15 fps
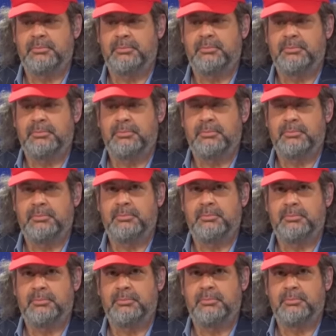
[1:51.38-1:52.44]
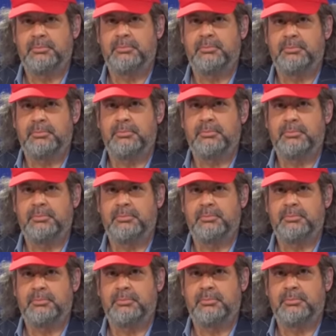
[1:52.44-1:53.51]

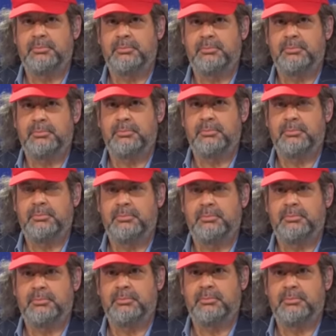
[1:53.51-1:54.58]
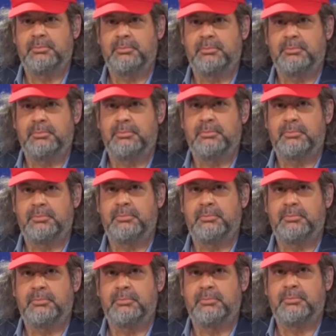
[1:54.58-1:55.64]

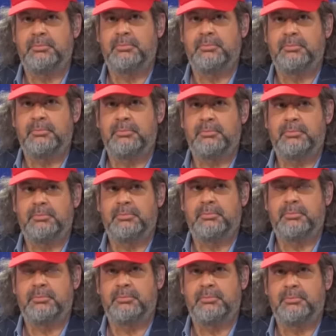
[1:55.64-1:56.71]
The person shown says nothing.